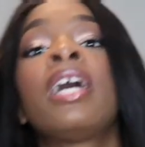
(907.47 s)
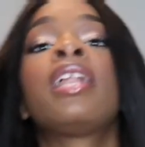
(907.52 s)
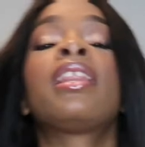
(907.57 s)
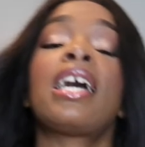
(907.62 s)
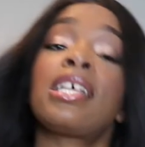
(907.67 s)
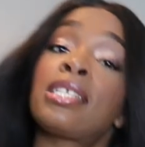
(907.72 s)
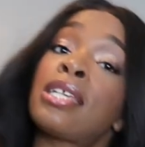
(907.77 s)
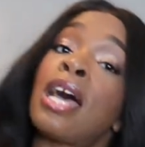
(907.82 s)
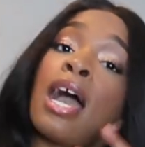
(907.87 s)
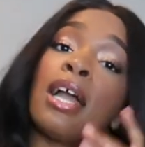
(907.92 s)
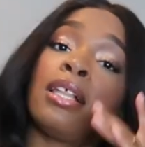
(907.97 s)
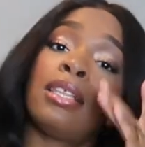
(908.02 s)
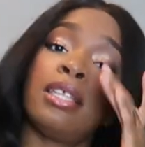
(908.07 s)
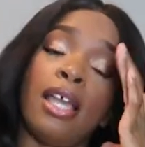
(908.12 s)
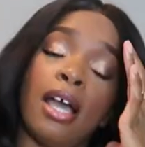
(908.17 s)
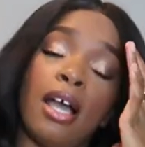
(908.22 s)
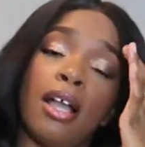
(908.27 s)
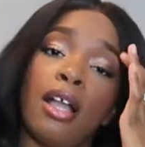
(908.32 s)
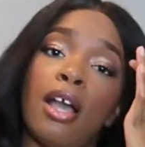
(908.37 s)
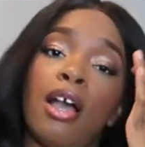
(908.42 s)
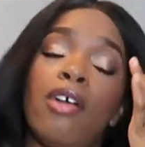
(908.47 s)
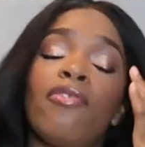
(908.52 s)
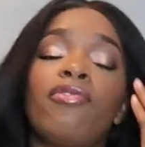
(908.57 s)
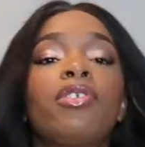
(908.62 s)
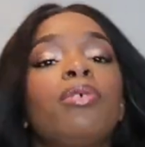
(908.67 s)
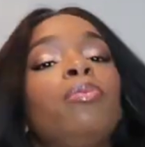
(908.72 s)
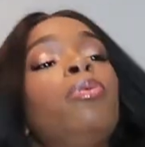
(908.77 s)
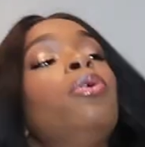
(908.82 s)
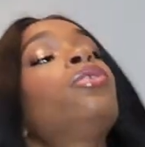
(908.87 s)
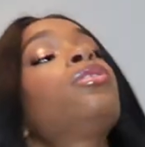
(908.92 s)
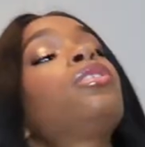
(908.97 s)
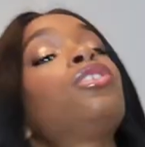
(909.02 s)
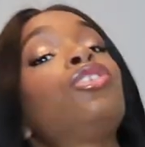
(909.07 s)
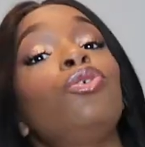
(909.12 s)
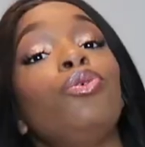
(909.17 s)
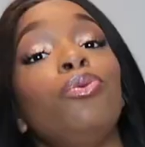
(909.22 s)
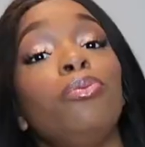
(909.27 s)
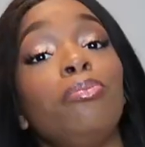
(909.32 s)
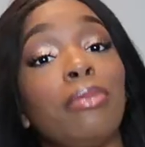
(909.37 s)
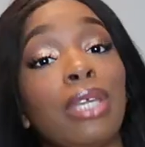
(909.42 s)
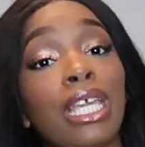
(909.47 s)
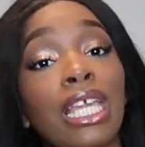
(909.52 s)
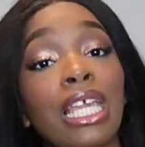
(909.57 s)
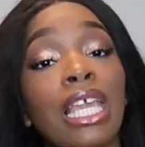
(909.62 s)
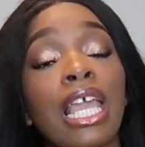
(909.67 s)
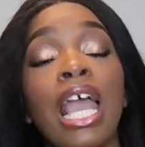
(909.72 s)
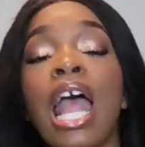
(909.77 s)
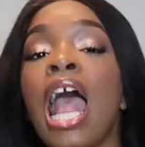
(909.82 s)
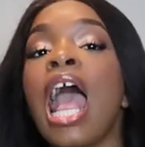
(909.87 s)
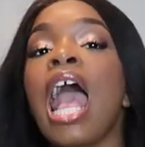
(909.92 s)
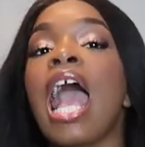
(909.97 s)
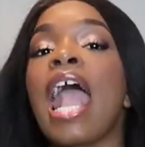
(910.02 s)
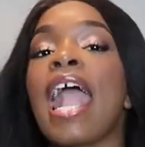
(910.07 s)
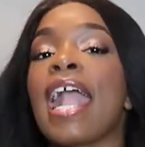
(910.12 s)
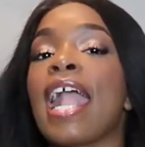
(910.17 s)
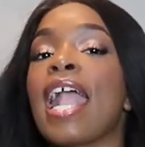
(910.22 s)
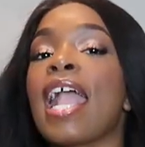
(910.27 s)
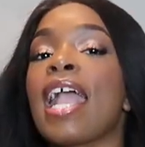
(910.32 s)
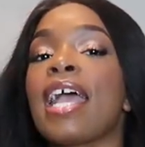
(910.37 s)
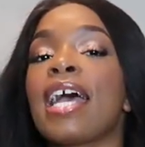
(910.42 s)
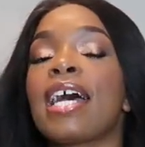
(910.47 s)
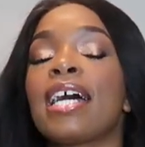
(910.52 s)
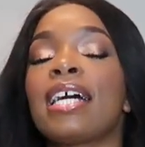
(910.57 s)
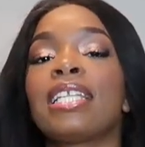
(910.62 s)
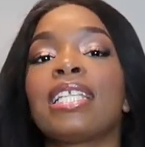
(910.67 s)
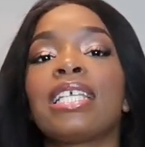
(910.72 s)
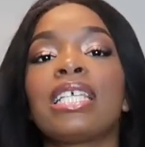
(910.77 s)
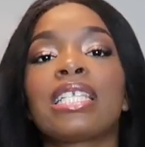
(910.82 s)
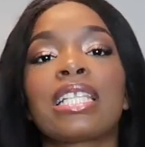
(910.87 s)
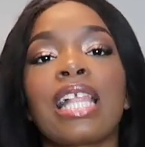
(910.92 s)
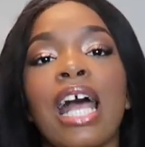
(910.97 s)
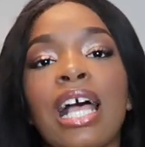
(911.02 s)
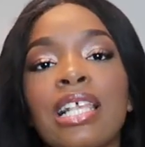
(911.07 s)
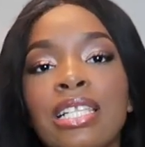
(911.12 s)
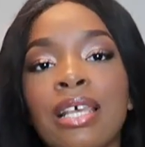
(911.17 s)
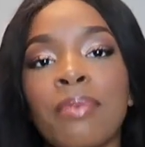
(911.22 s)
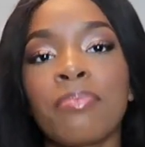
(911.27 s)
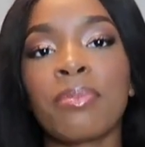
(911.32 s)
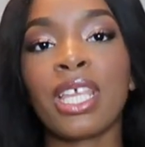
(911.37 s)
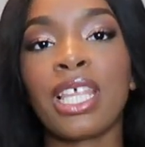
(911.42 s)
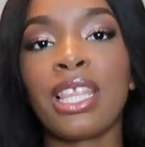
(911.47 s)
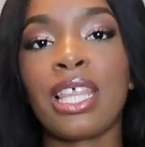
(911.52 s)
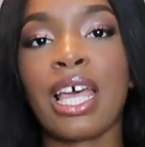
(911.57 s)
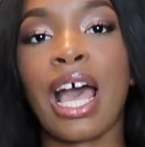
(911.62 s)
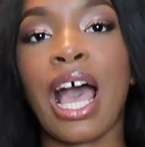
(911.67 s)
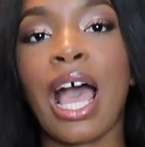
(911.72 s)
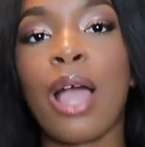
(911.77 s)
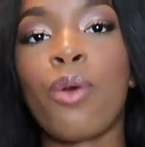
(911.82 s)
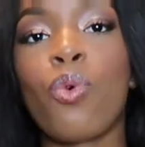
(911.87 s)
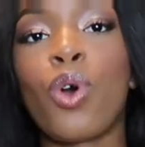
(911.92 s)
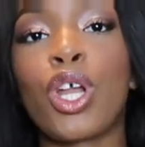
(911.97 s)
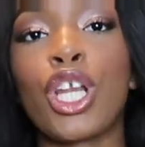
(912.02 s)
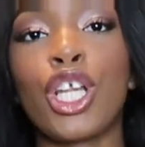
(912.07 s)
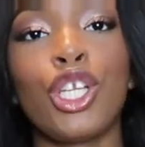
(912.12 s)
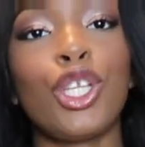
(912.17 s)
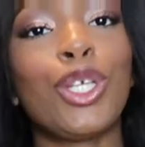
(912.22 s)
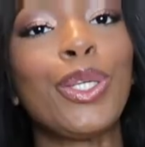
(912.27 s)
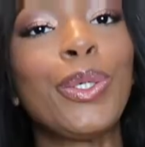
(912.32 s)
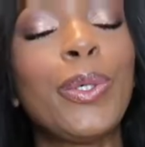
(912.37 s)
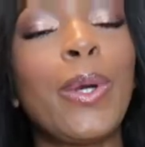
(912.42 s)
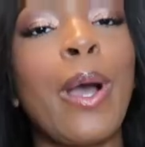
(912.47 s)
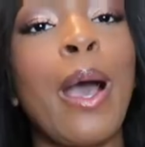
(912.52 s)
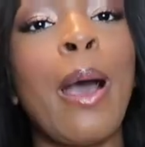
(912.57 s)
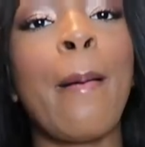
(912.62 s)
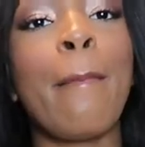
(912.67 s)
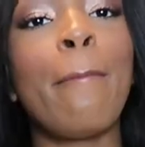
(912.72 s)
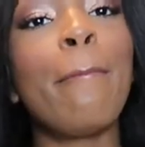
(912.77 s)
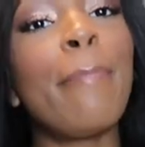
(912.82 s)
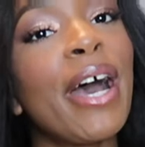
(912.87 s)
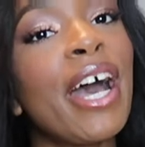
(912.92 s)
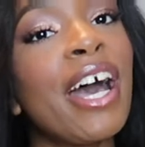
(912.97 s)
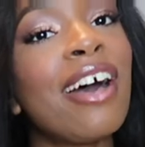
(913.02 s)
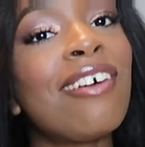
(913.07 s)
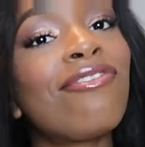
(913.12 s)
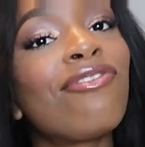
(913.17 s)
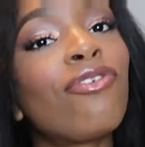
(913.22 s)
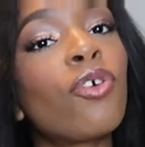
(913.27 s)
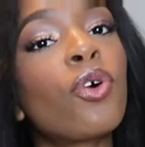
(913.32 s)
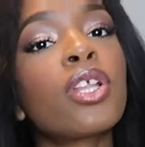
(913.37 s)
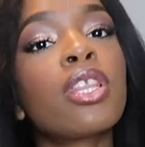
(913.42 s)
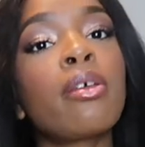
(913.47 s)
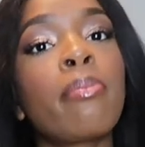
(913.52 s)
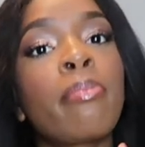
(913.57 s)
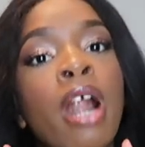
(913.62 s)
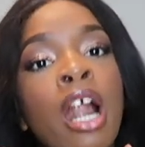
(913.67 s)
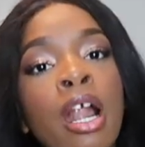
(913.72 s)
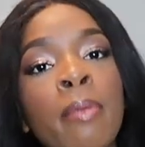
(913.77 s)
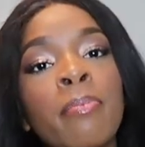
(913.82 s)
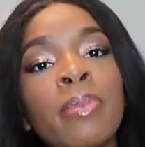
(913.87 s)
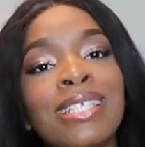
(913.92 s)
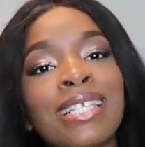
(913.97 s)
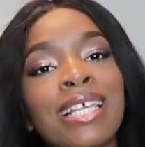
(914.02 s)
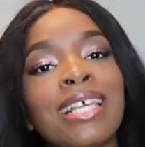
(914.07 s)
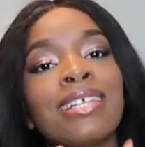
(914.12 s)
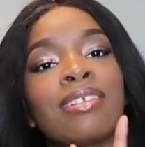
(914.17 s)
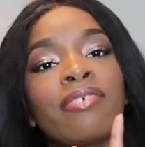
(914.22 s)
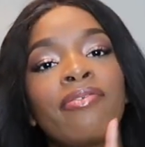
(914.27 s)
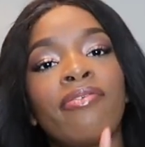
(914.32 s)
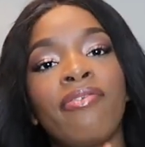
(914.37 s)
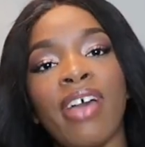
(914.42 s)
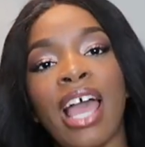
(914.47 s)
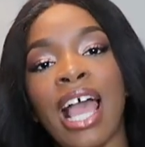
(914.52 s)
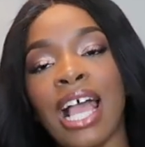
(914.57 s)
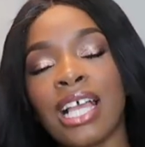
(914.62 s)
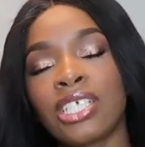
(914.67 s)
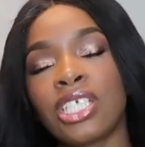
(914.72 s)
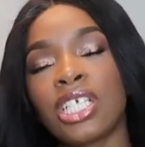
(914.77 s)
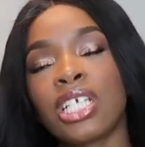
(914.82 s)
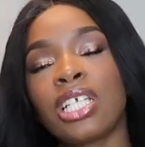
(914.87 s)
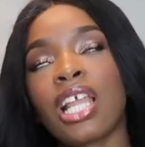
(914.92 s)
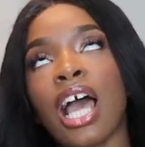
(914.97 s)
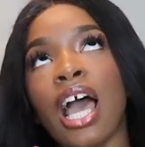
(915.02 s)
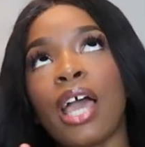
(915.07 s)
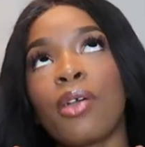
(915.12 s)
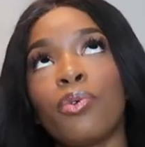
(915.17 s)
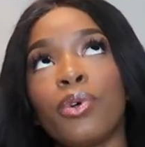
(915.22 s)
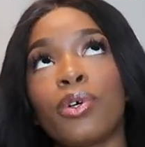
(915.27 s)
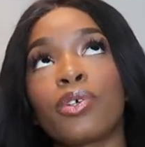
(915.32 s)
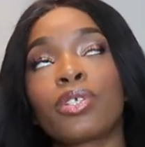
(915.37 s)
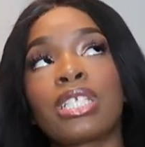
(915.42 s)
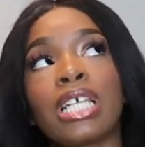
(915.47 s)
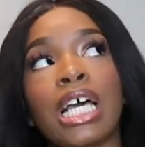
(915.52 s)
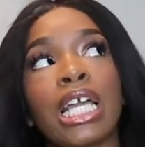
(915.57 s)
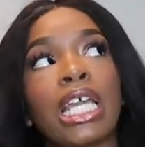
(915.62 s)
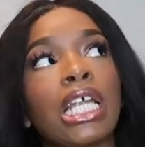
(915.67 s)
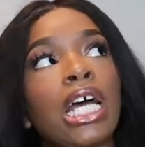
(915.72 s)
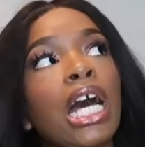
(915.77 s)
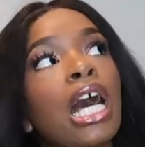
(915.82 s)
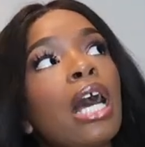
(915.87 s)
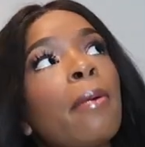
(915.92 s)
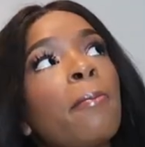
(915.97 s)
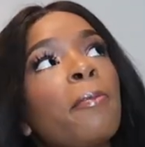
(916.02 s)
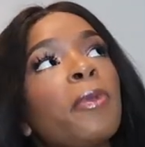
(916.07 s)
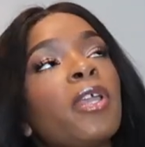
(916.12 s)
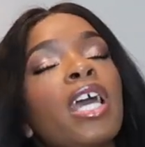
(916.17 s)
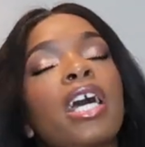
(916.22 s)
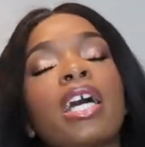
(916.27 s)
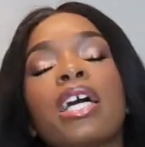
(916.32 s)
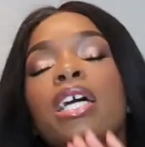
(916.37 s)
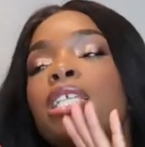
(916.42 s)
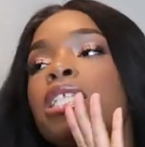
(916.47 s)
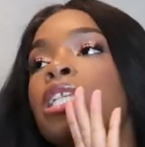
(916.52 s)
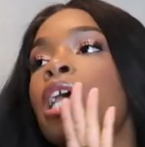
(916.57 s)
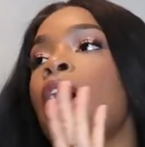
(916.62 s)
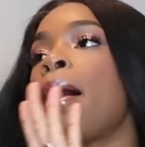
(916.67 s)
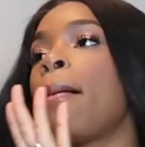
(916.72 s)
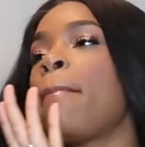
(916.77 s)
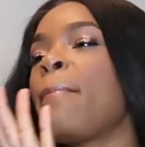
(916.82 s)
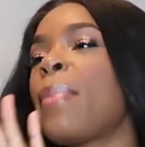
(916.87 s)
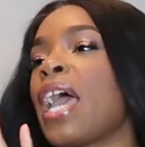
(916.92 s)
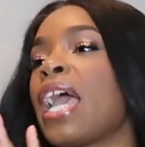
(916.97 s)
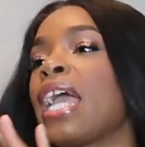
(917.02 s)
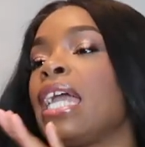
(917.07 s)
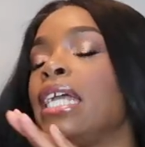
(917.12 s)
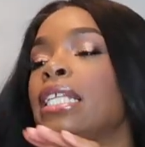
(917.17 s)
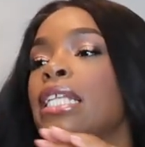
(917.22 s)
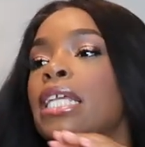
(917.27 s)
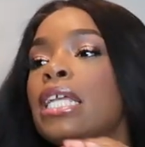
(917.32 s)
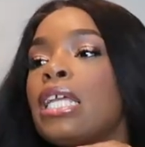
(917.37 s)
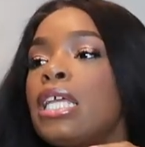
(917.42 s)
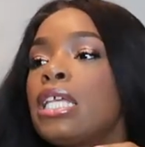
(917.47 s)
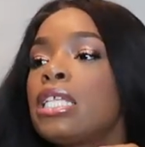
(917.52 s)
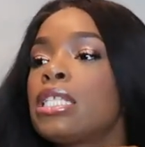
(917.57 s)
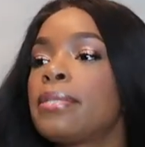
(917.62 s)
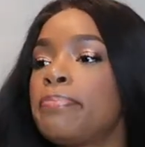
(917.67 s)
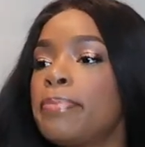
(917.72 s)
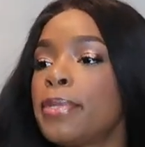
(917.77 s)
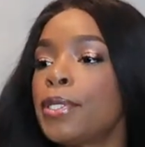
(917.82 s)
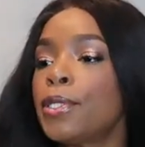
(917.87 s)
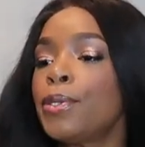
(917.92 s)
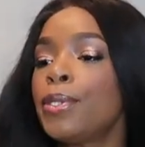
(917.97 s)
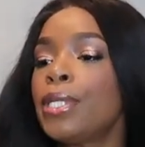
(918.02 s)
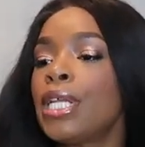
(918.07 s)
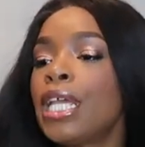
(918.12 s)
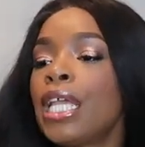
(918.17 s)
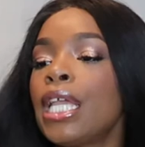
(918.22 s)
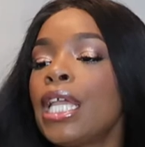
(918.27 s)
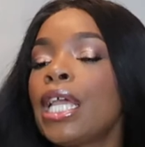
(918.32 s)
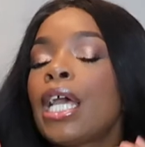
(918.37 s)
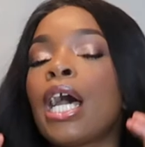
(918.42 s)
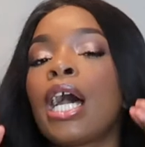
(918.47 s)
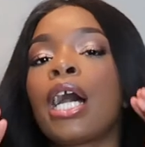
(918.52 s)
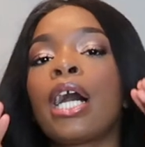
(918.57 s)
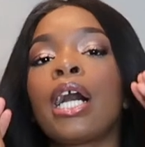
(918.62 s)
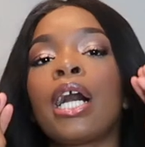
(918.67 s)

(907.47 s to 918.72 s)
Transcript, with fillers: That's highly uncomfortable to me, and it's not something that I want to do, but for the purposes of fashion I will suck it up, because pain is beauty